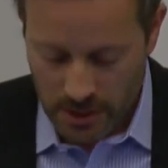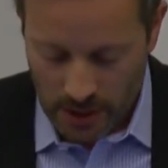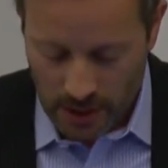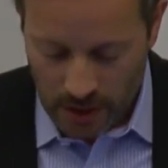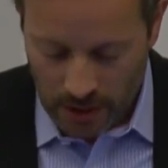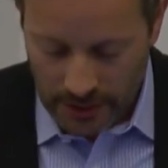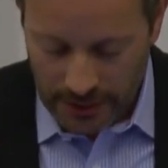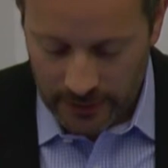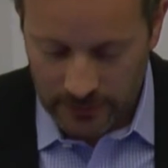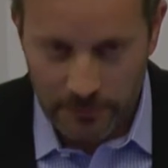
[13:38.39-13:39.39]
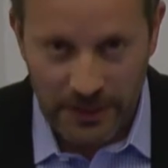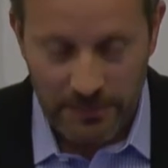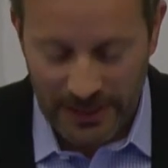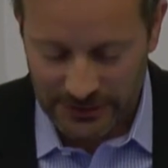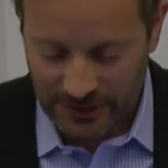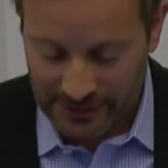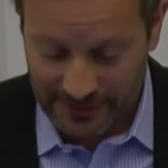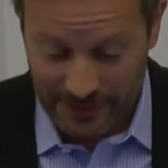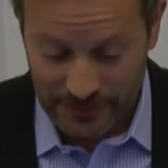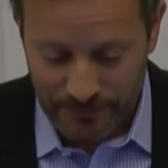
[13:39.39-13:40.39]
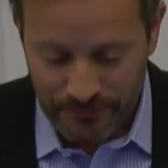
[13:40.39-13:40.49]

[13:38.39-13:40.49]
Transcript: and many banks like that.